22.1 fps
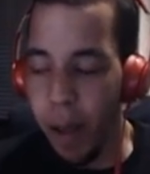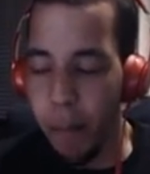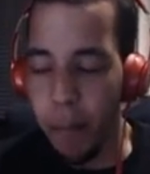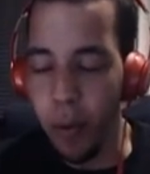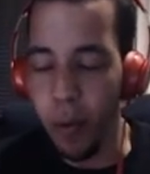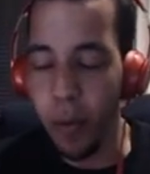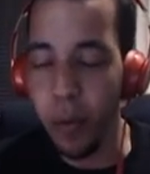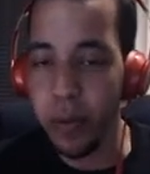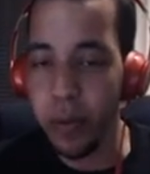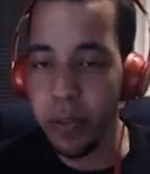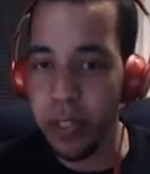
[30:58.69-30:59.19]
But
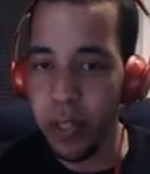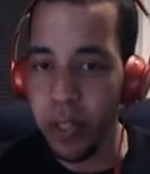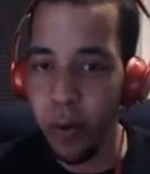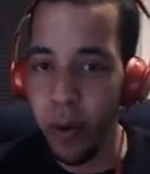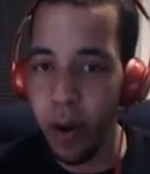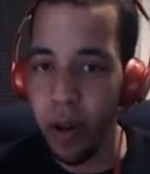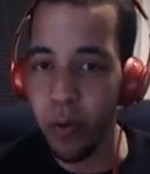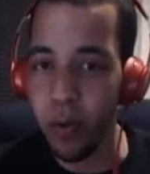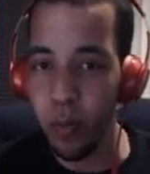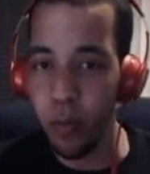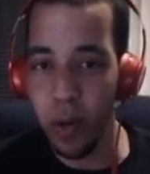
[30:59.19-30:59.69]
we will see you
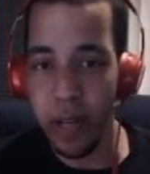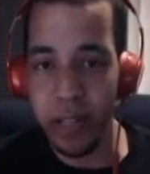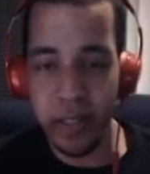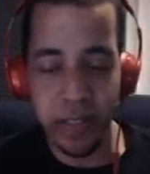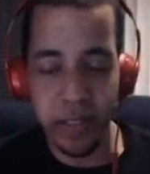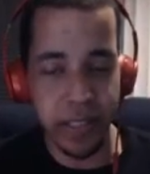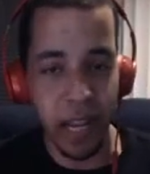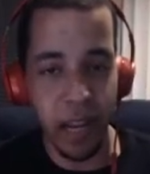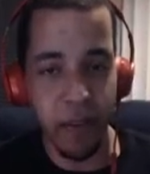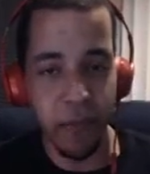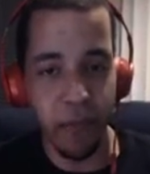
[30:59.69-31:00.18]
on
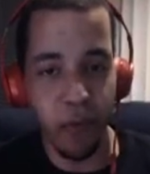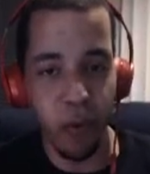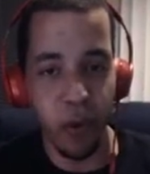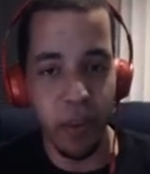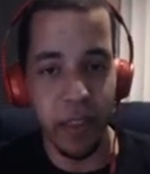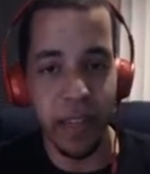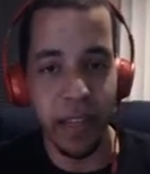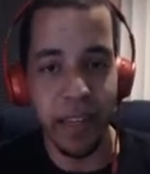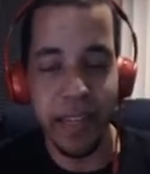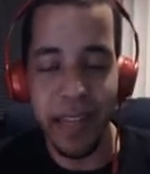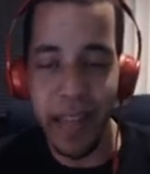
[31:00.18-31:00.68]
Wednesday for
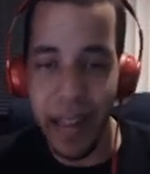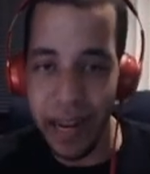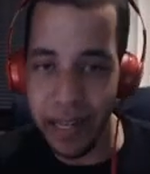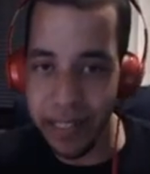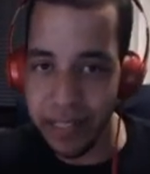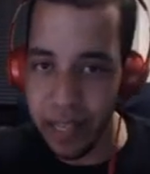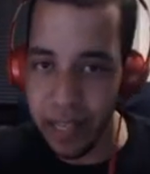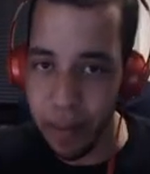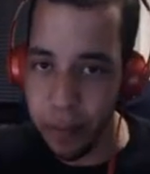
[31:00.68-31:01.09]
the next